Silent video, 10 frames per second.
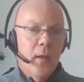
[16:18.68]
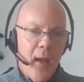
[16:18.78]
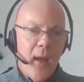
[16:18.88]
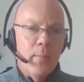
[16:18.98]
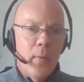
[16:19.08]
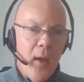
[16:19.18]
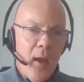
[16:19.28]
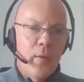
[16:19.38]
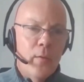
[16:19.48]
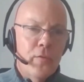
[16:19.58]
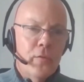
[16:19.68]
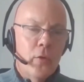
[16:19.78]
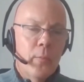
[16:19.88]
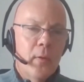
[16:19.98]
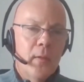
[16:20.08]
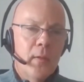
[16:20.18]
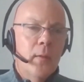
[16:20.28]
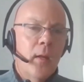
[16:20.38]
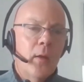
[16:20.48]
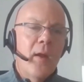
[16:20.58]
had a news group.
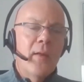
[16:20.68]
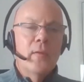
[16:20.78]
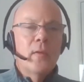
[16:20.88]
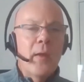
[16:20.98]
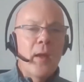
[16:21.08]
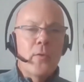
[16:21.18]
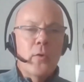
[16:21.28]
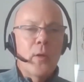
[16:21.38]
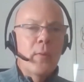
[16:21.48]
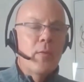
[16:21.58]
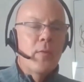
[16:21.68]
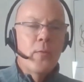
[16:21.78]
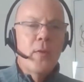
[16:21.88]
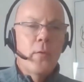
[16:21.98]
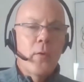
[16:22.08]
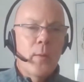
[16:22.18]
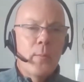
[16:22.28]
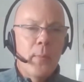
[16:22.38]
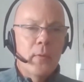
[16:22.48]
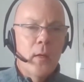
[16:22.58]
Now, granted, there may have only been 300-400
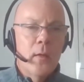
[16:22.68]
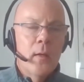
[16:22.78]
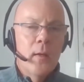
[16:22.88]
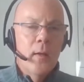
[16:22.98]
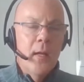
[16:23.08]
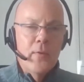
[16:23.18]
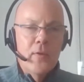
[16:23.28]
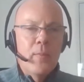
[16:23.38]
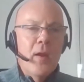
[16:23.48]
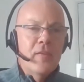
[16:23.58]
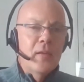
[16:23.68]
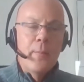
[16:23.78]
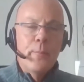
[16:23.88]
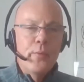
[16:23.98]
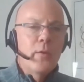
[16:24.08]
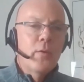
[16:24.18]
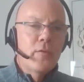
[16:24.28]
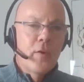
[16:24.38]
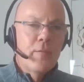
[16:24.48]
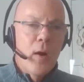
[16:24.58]
people on. It was basically a
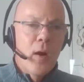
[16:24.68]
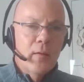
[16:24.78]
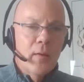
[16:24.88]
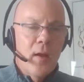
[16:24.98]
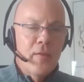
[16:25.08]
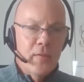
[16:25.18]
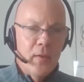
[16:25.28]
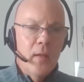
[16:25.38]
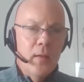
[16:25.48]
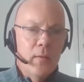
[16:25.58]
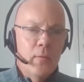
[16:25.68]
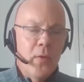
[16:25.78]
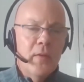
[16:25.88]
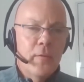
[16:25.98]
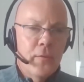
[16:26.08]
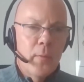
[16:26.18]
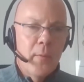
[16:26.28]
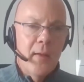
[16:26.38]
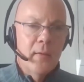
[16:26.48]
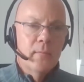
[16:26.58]
precursor of podcasts in written
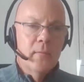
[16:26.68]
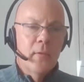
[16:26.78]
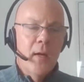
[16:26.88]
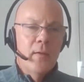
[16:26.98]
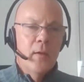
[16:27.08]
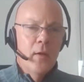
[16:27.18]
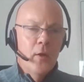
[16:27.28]
format, right?